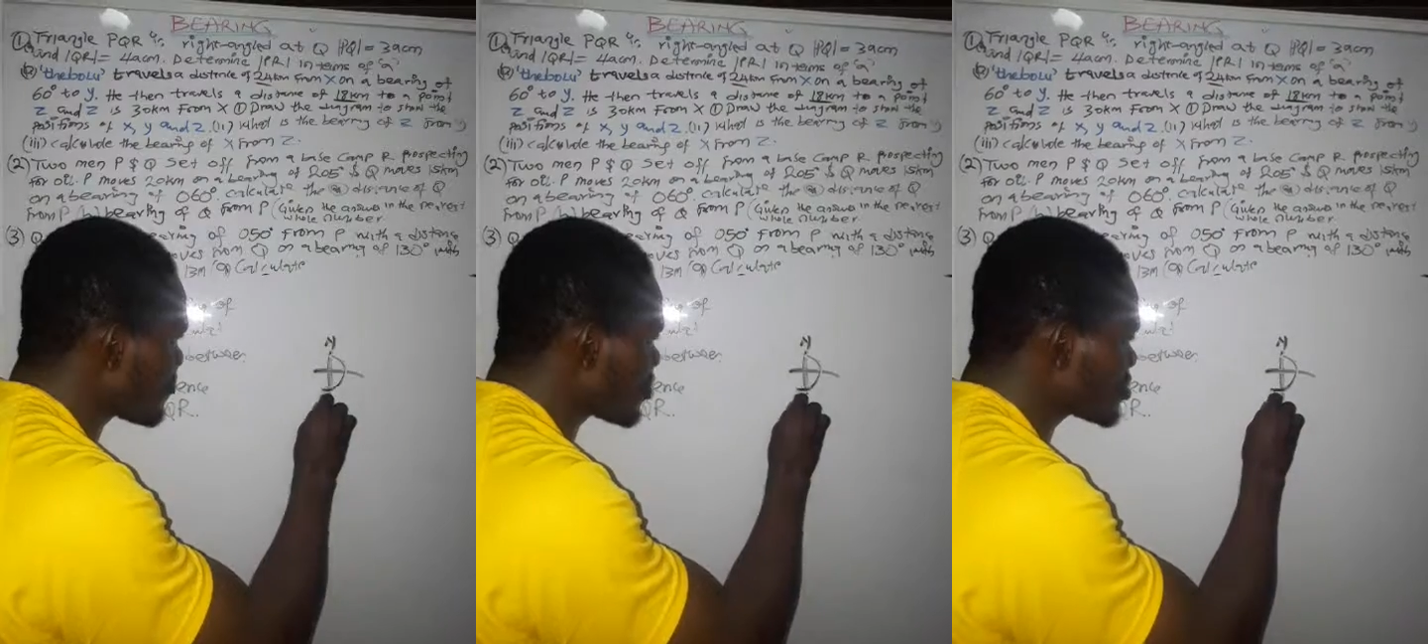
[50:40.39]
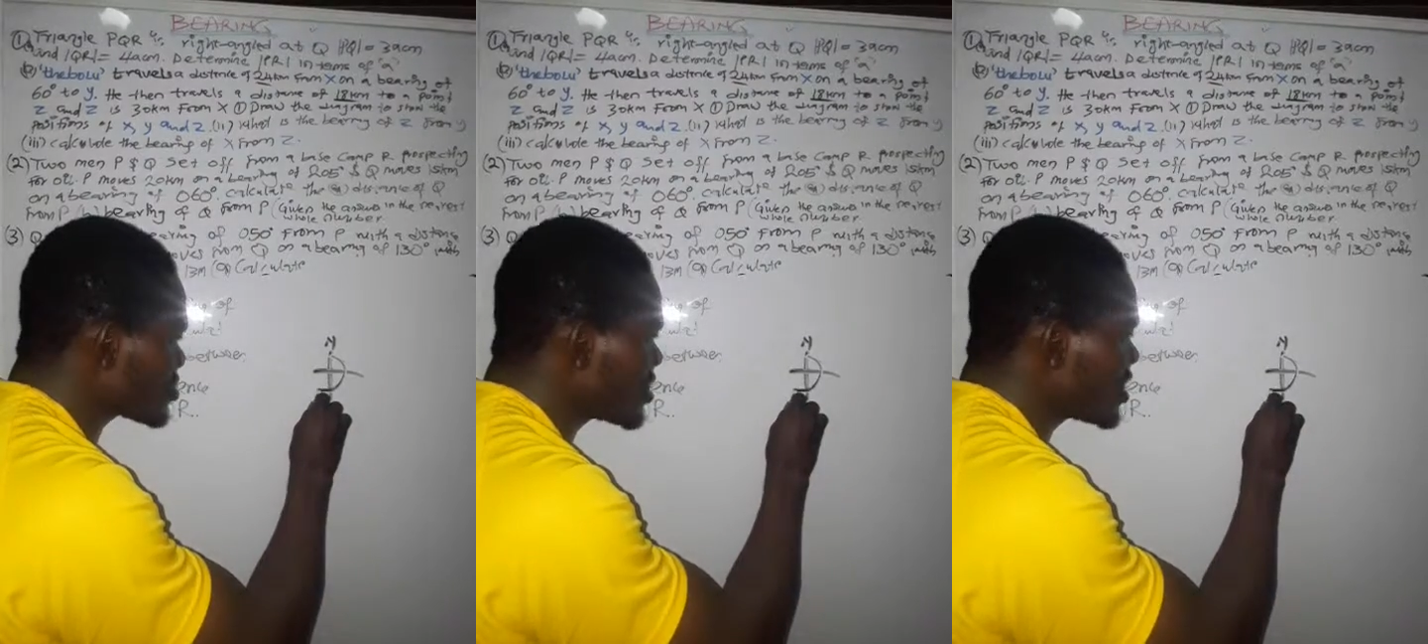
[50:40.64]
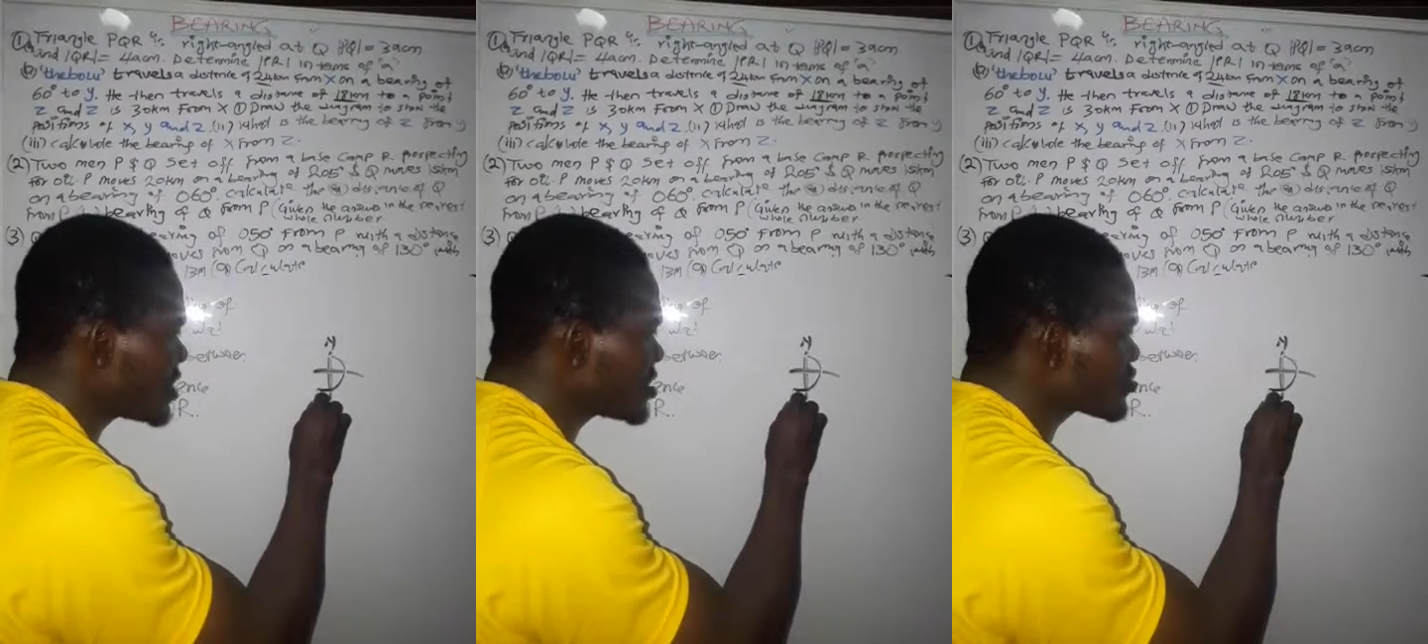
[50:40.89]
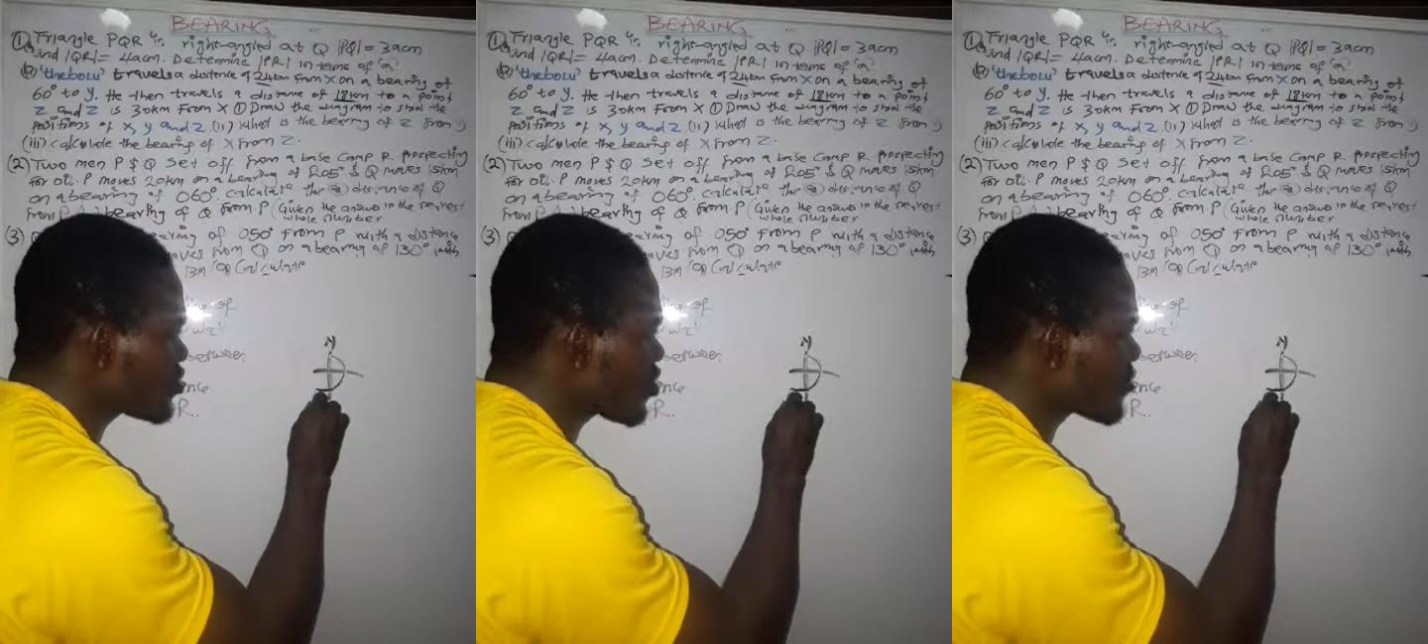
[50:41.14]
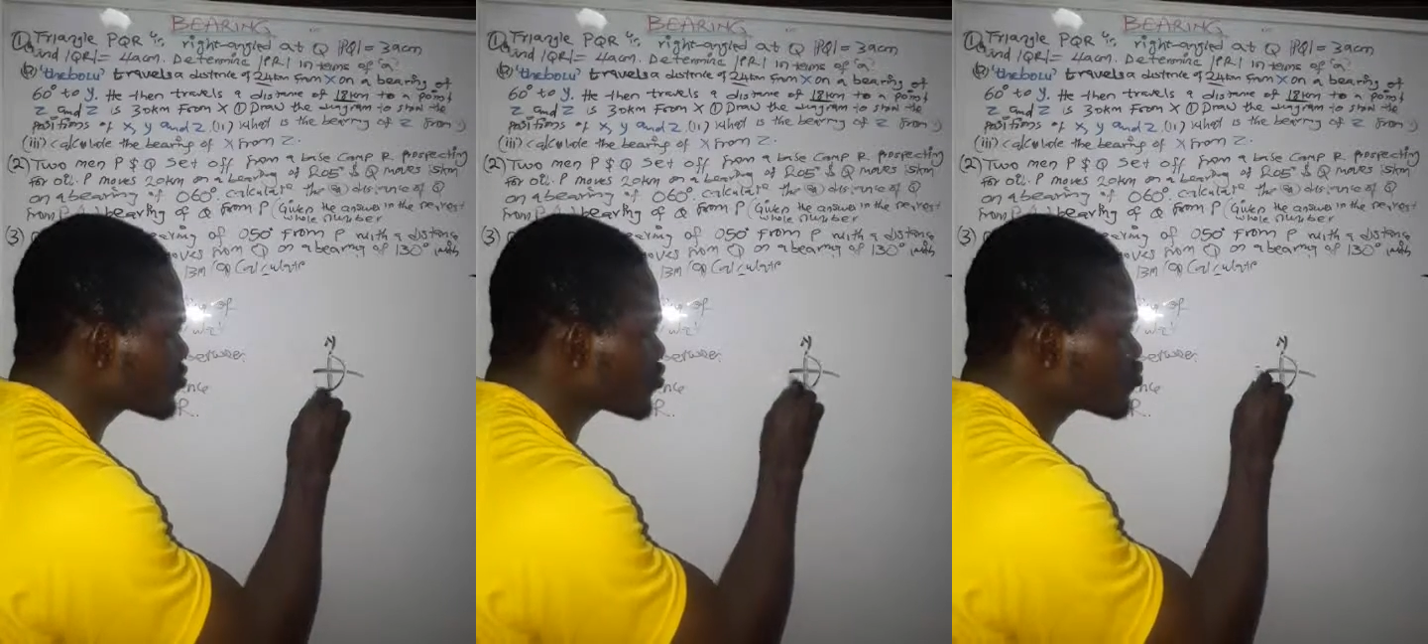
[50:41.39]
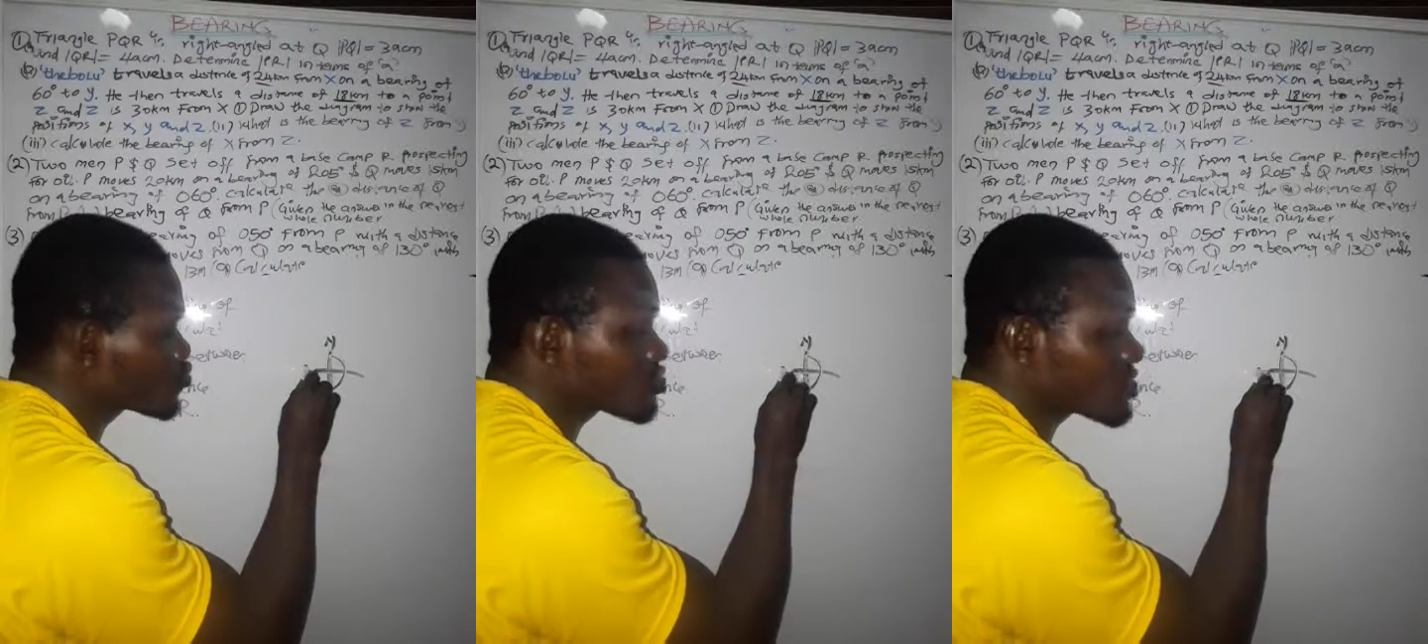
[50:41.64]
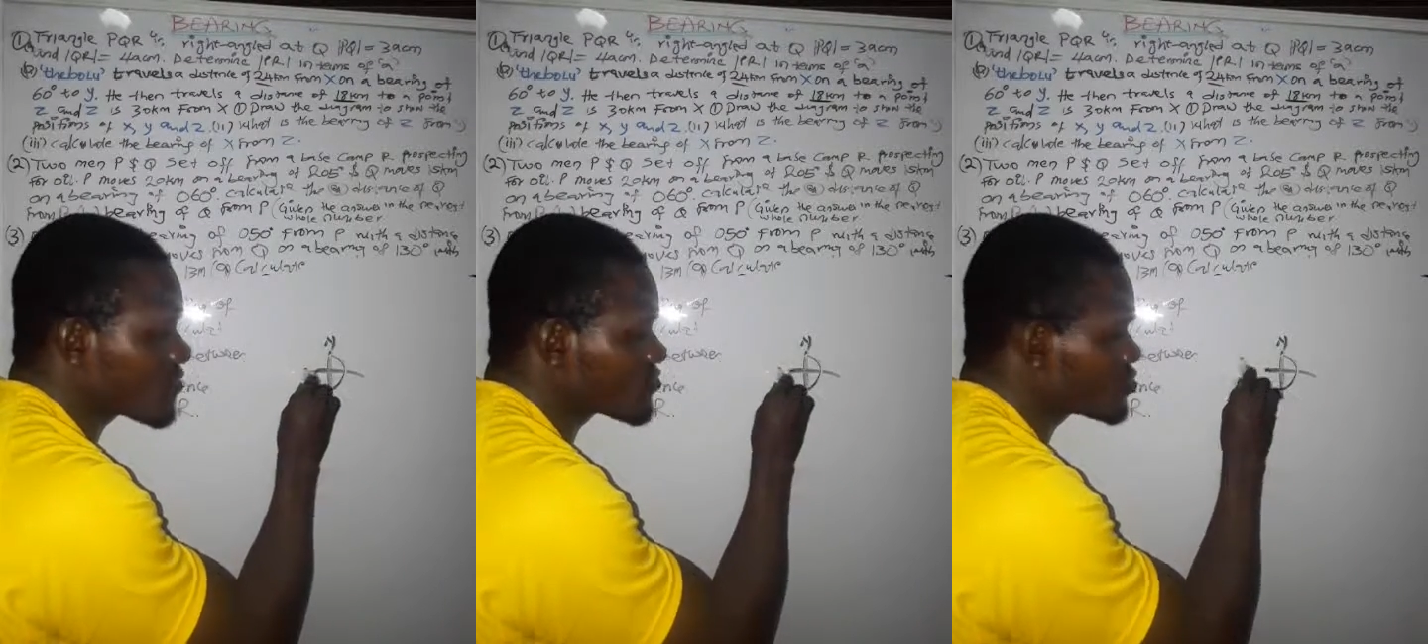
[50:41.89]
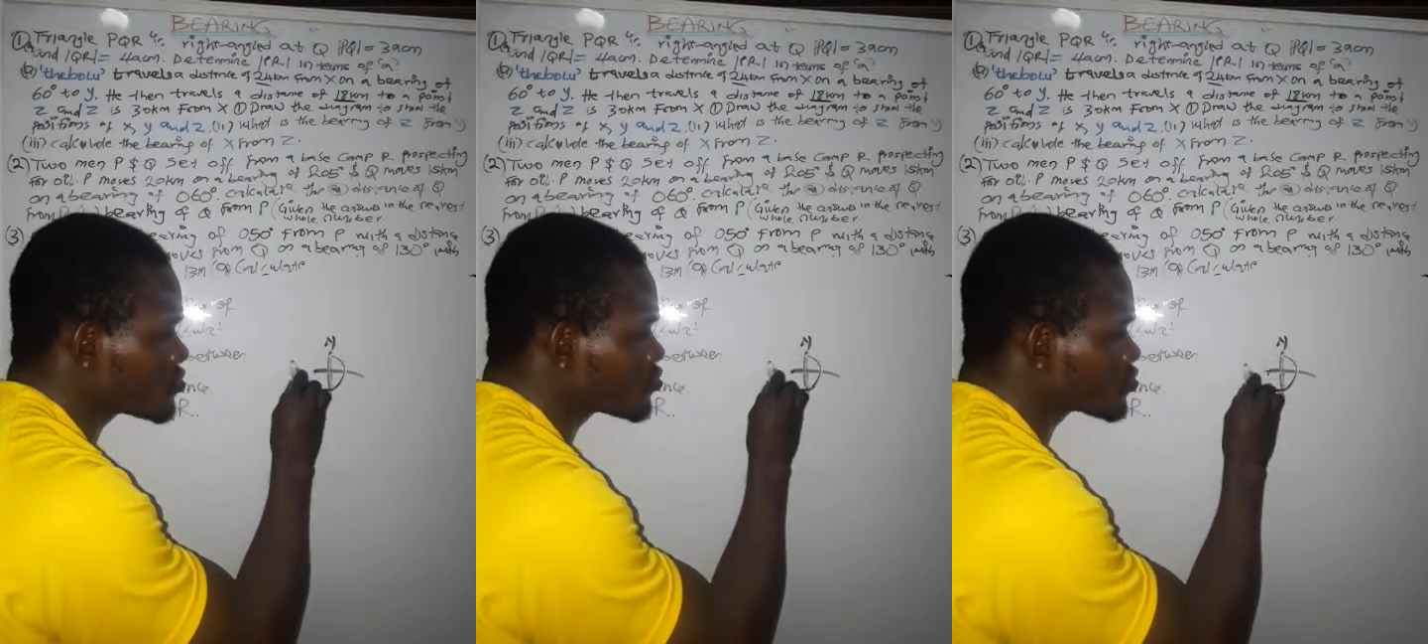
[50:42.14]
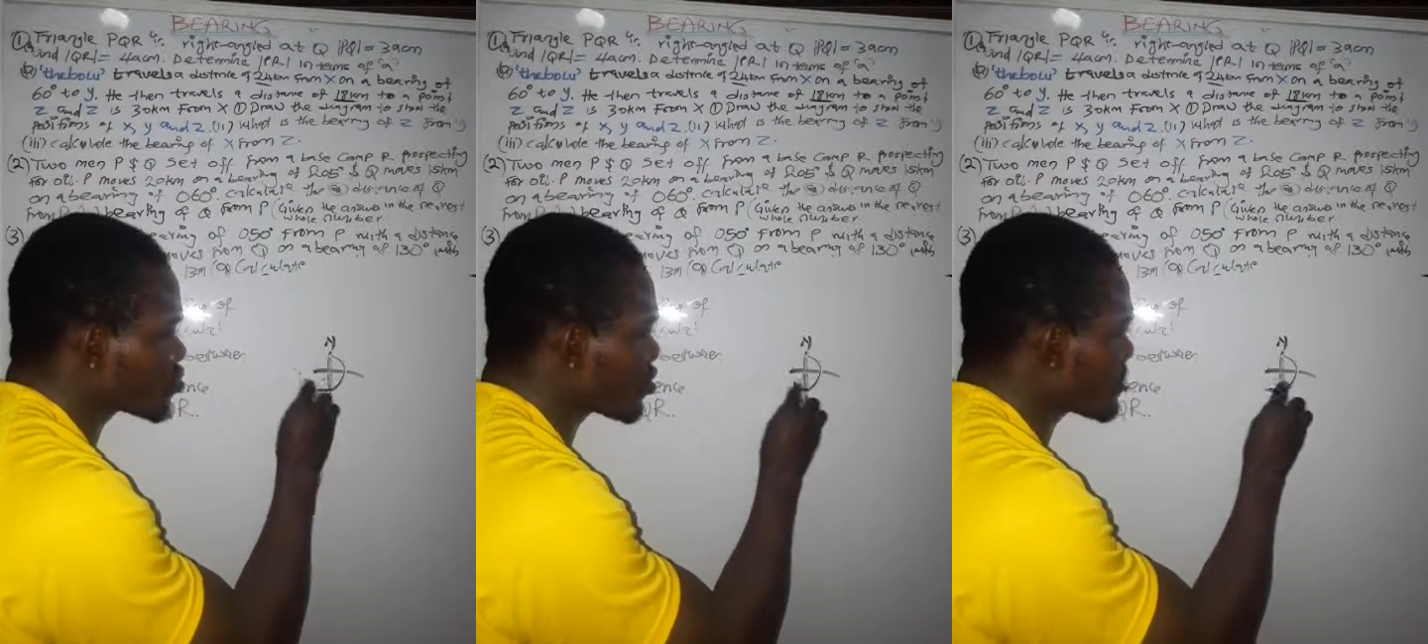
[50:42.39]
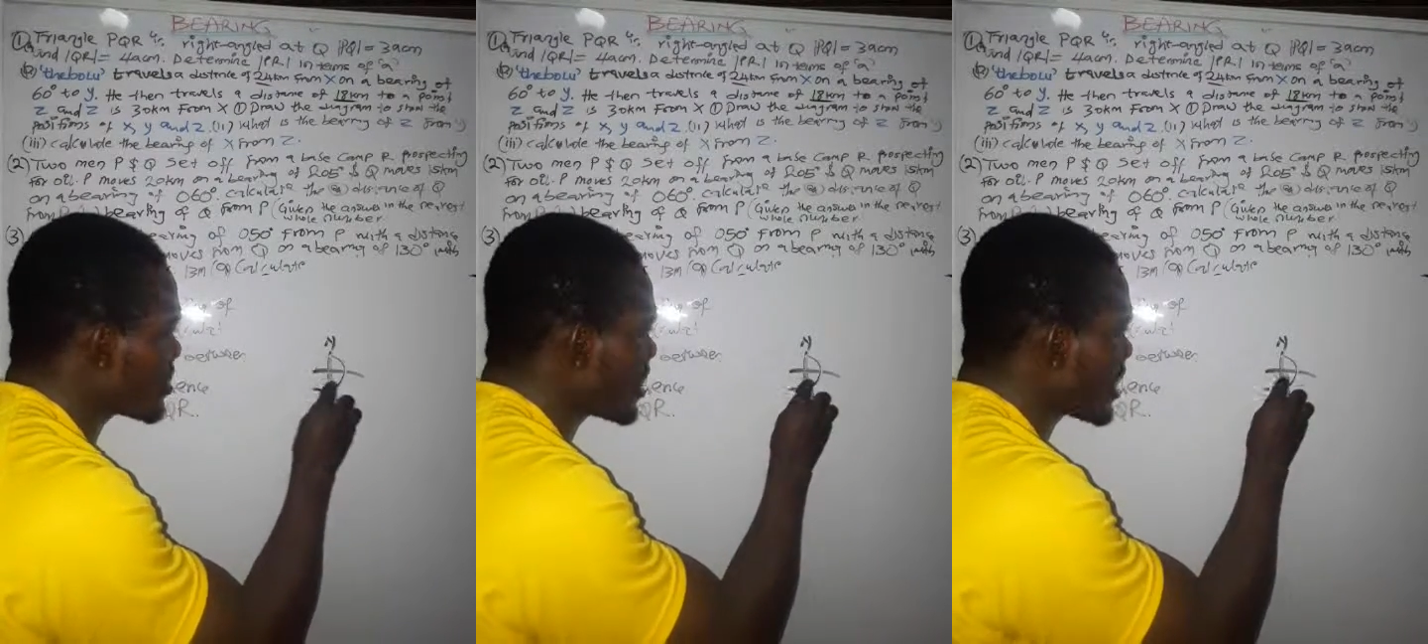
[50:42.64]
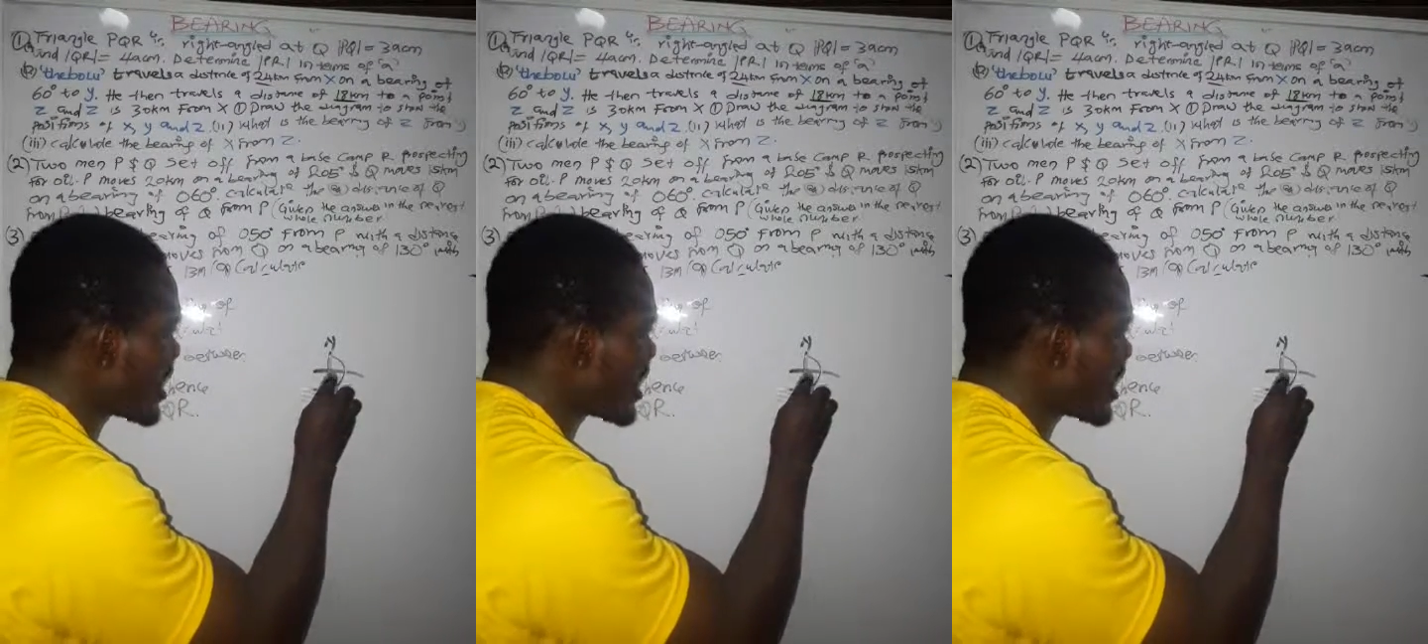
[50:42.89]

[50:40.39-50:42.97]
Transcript: But it's not up to 270, you stop.